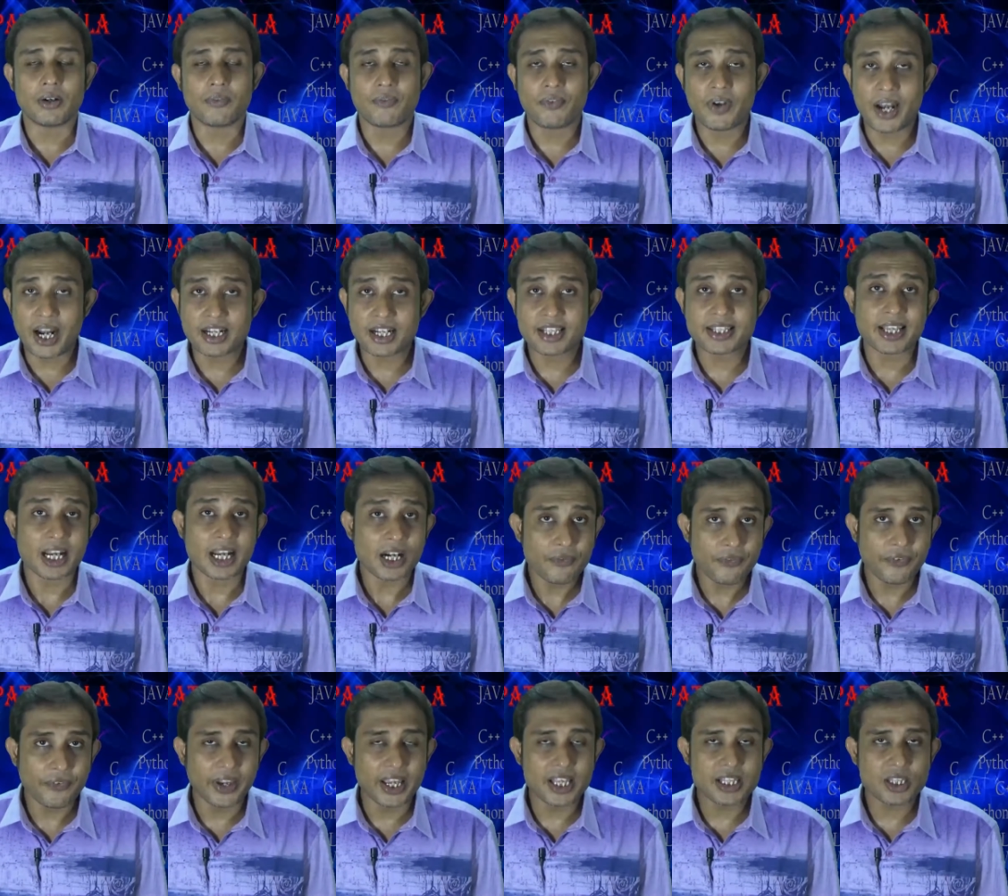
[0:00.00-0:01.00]
flat
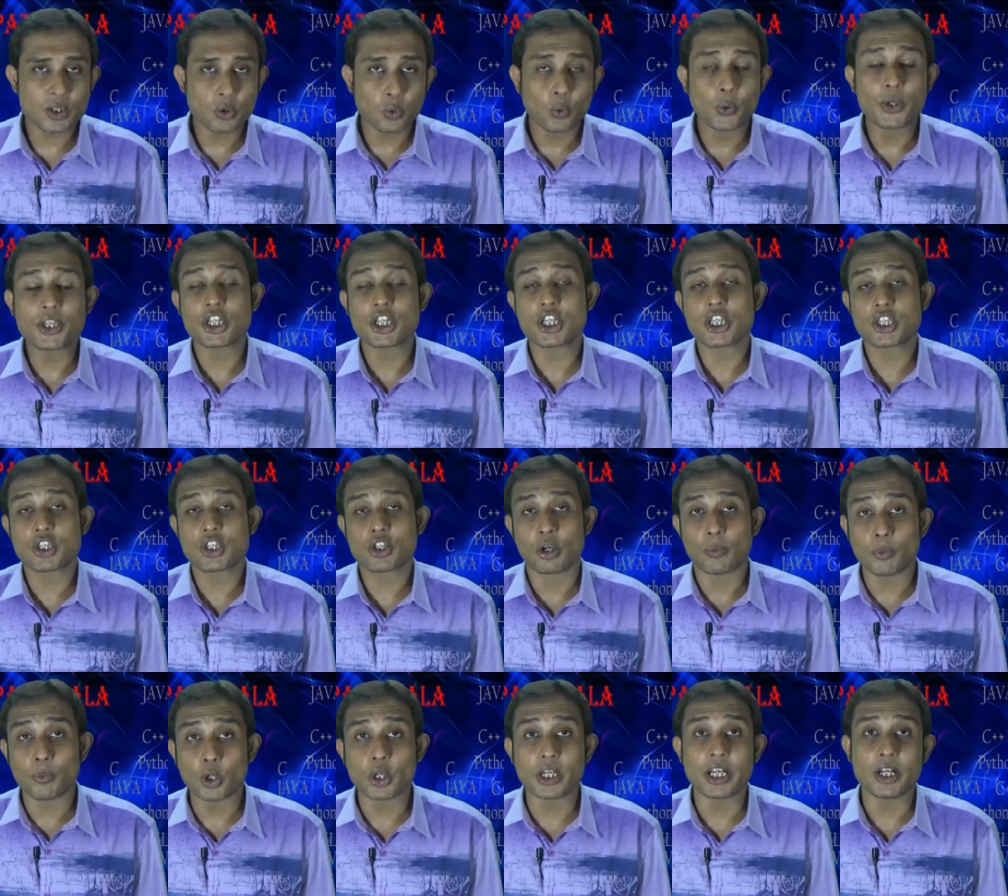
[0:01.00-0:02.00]
surface, which is
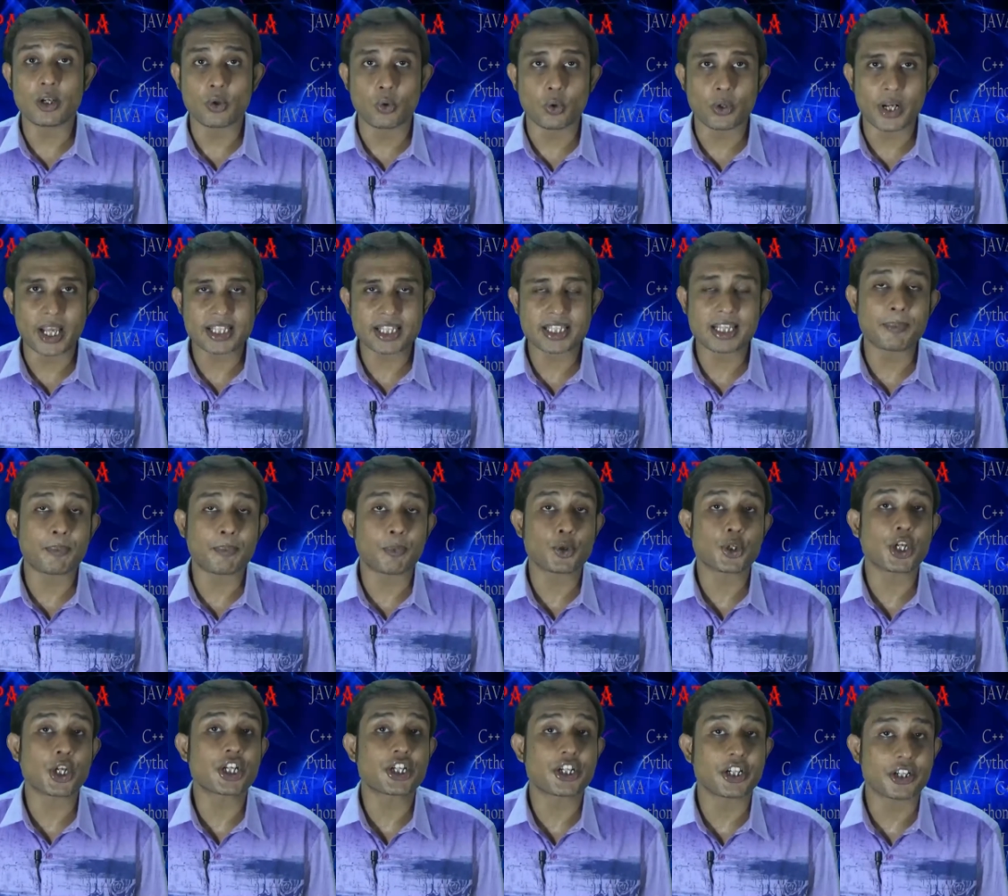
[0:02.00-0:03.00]
commonly known as the
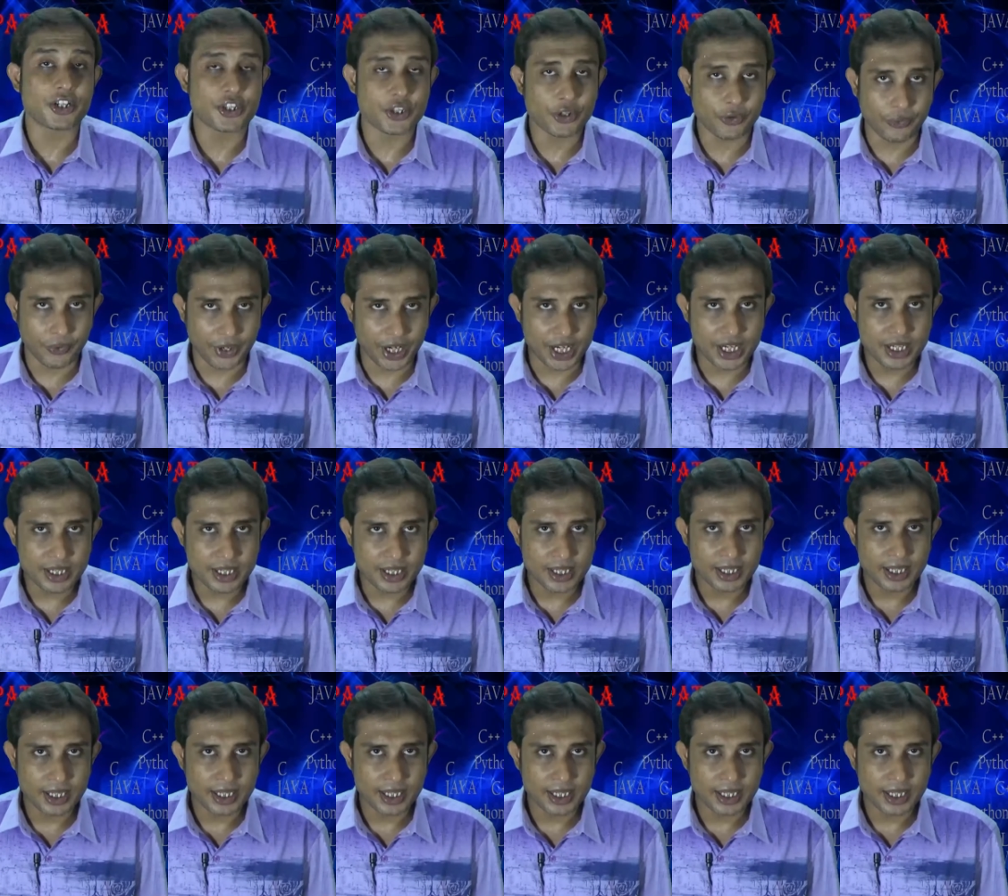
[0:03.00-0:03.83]
projector screen.